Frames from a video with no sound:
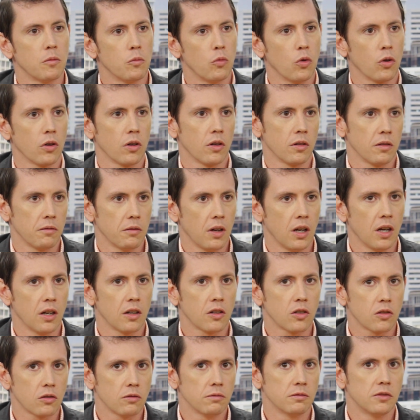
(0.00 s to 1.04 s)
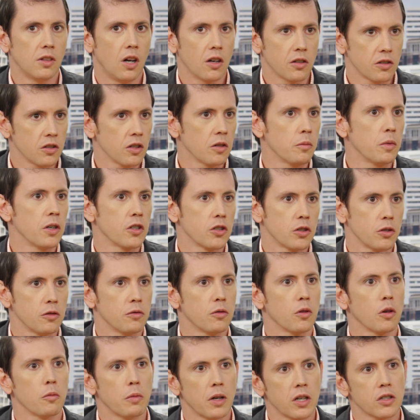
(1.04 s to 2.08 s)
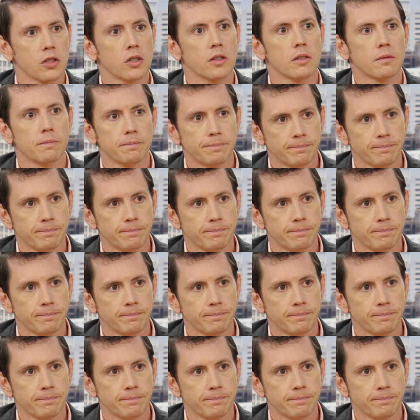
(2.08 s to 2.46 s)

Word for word: more uh, long-term issue for a patient.